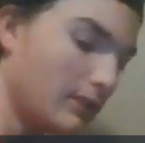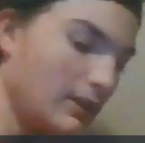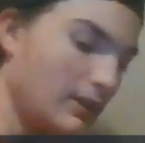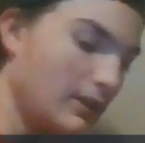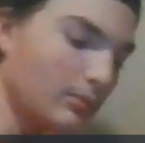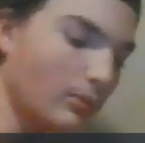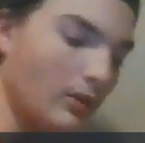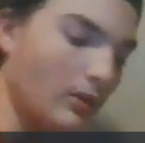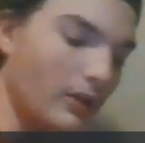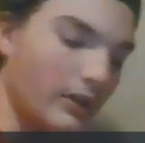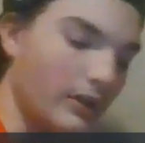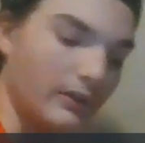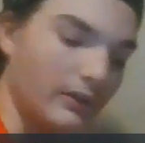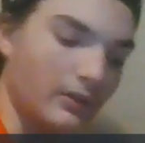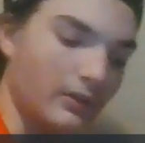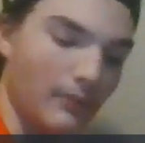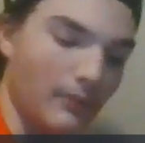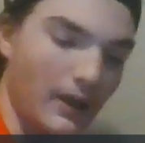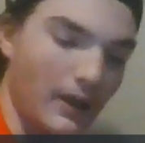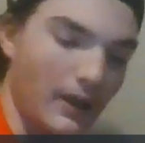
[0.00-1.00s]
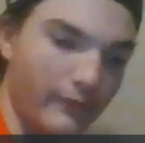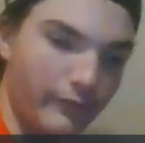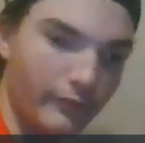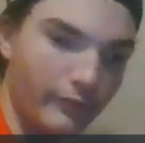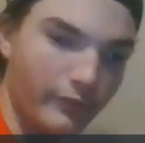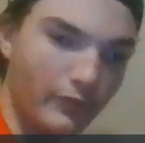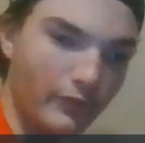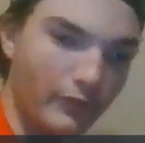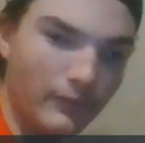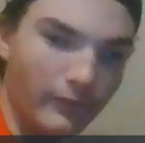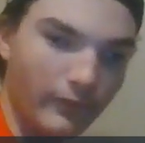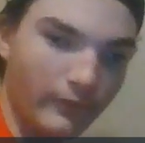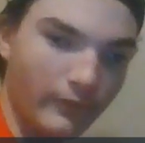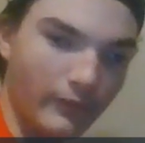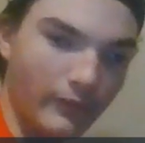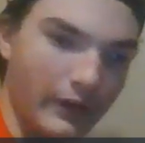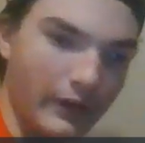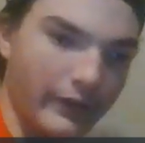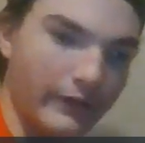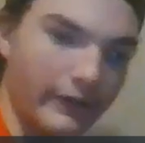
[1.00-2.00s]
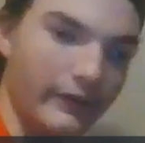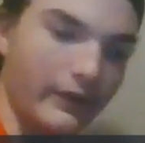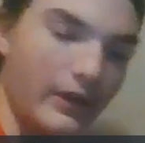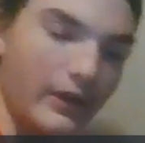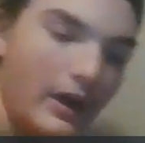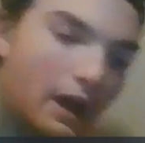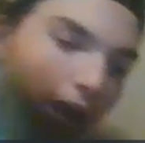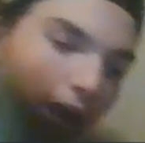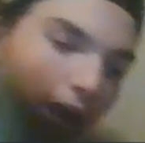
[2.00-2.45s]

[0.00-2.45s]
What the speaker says: This was my first record